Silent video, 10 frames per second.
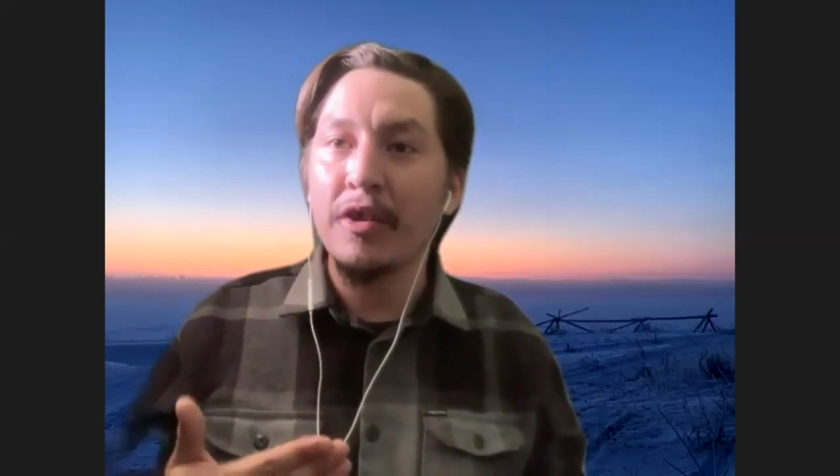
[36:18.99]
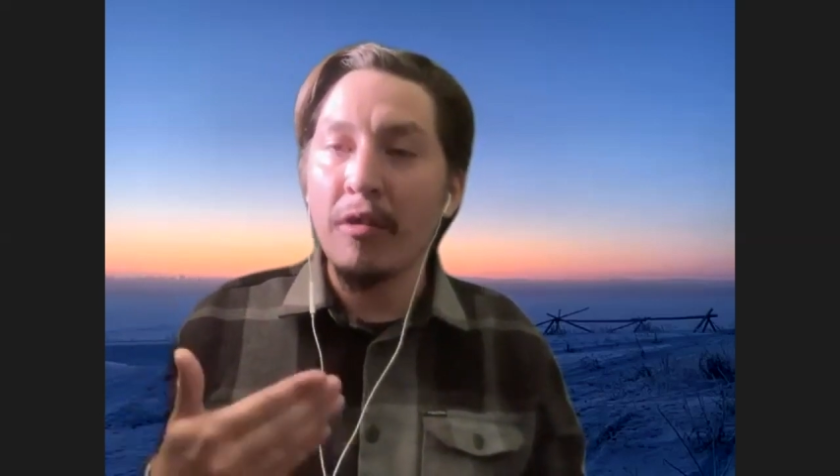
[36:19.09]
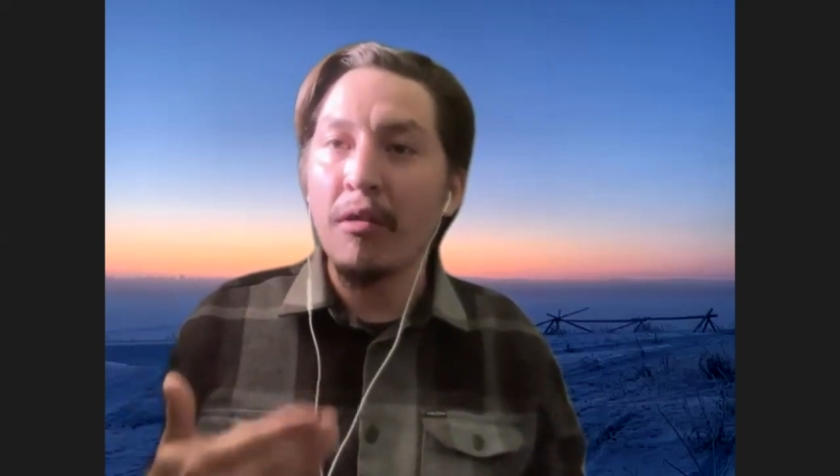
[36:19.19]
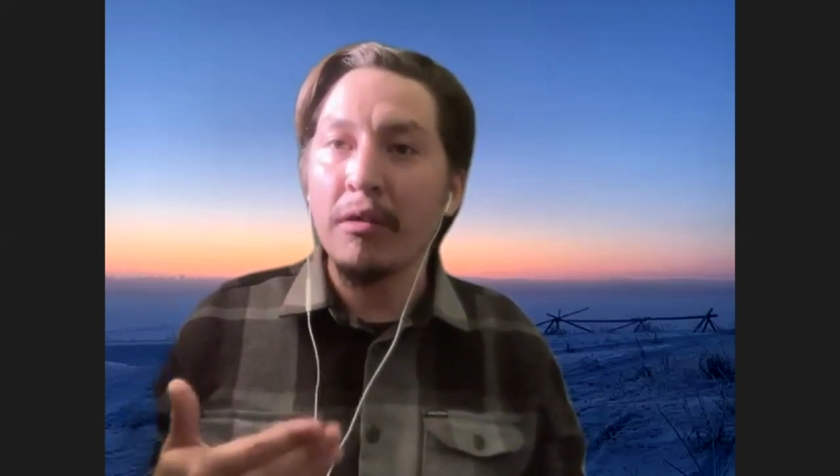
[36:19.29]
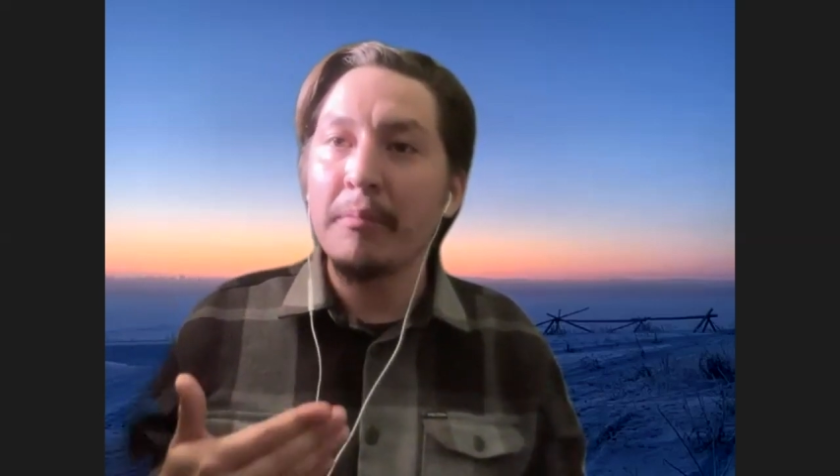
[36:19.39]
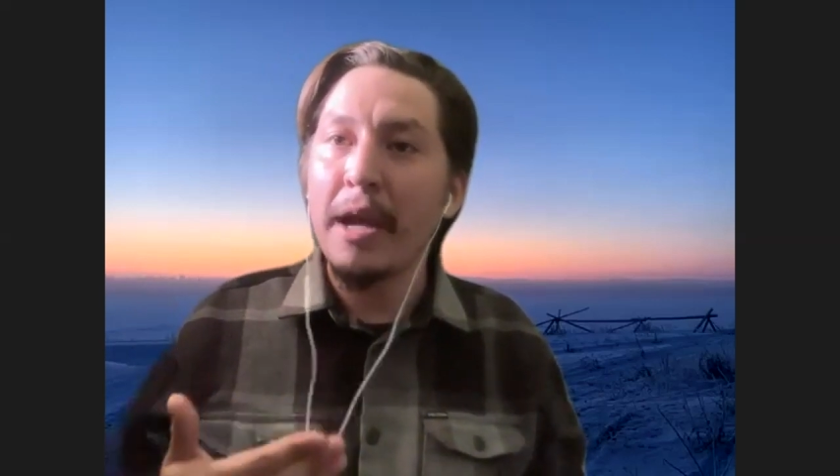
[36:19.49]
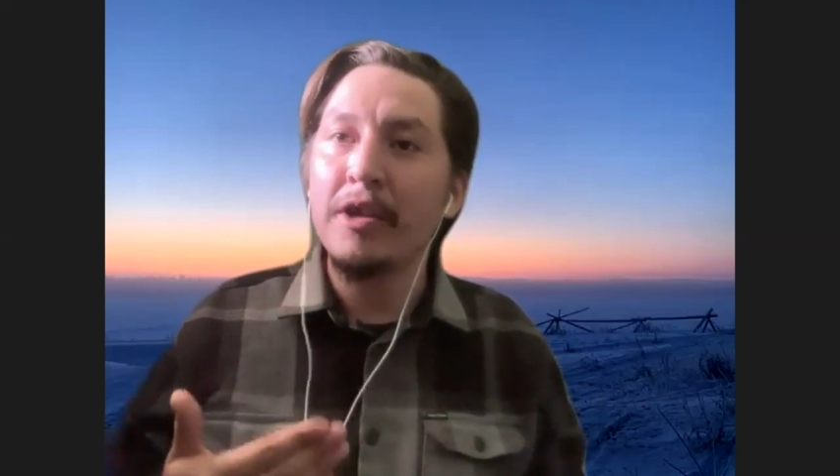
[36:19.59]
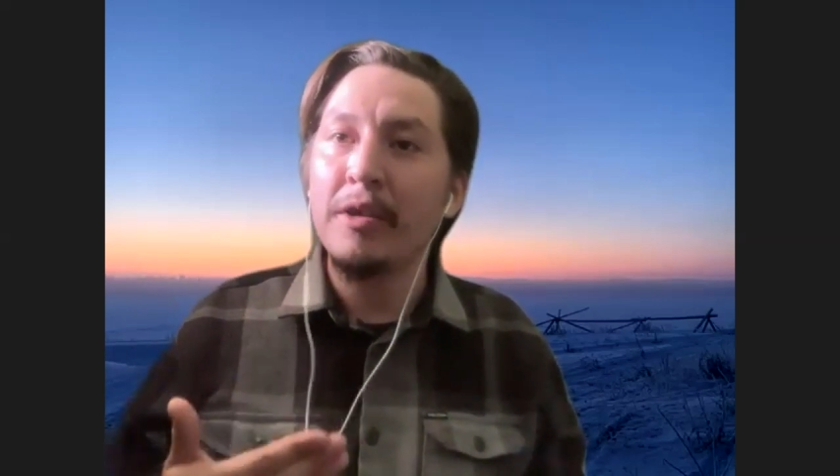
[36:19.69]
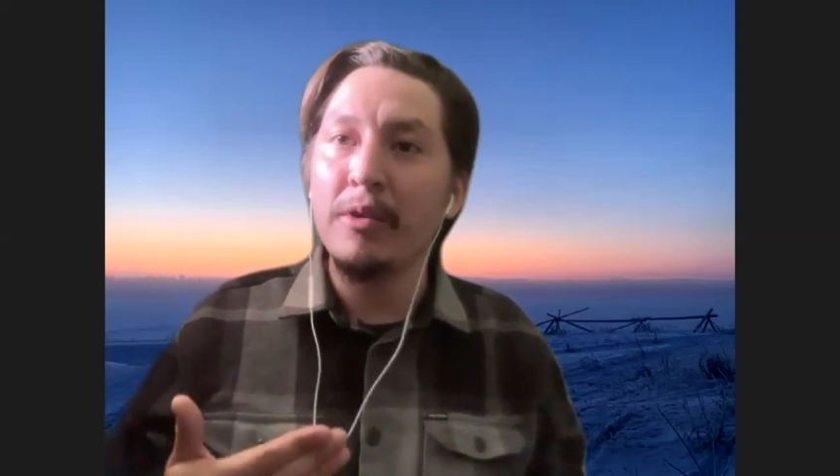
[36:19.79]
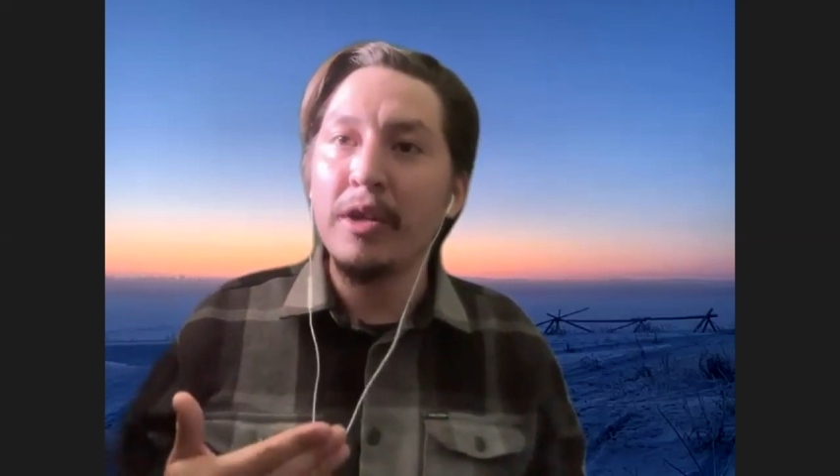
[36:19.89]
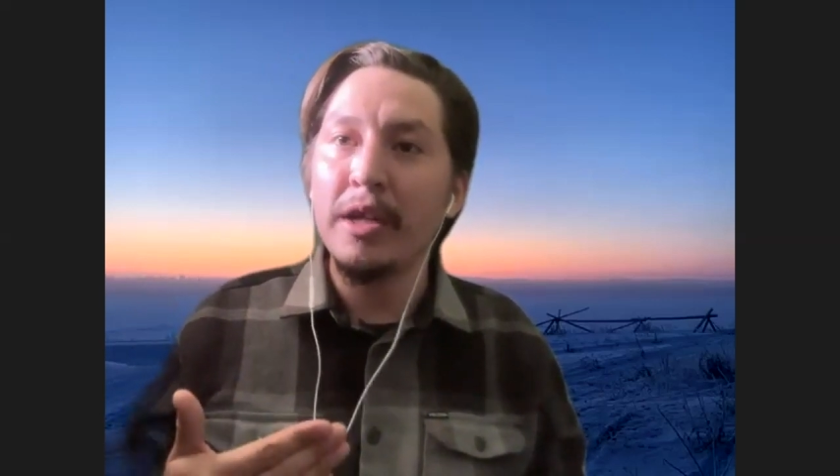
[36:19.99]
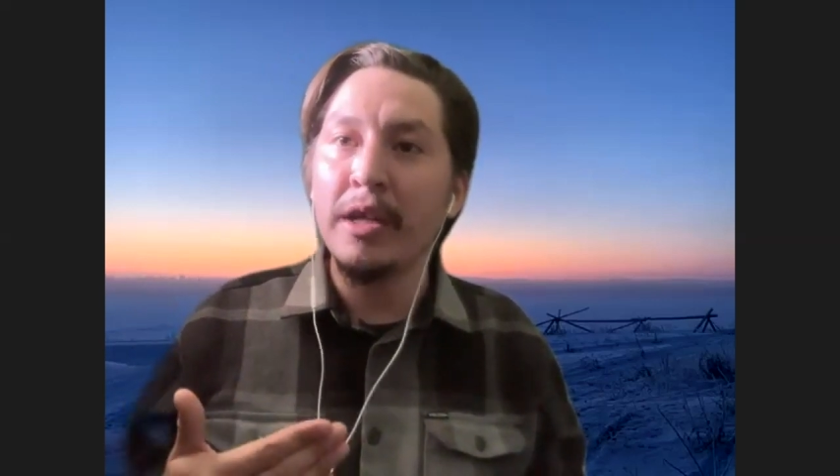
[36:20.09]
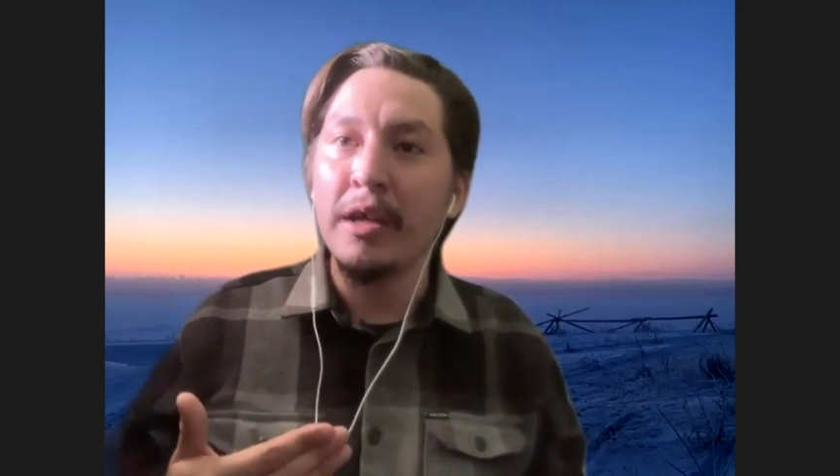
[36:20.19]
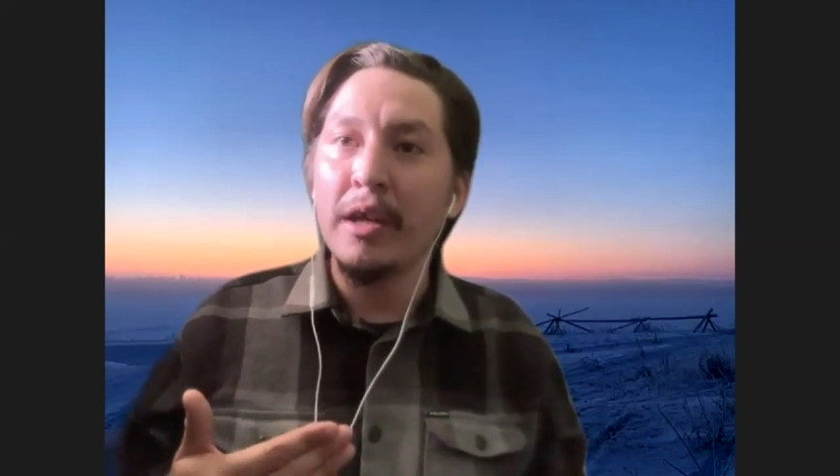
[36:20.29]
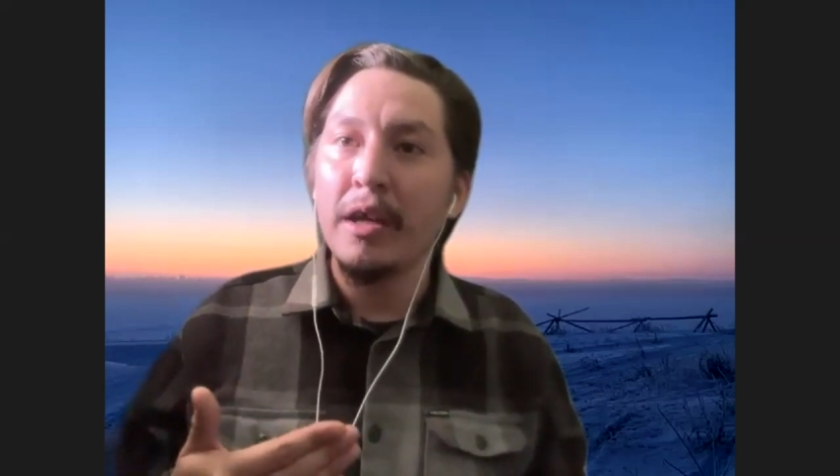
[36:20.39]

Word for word: there are in my community.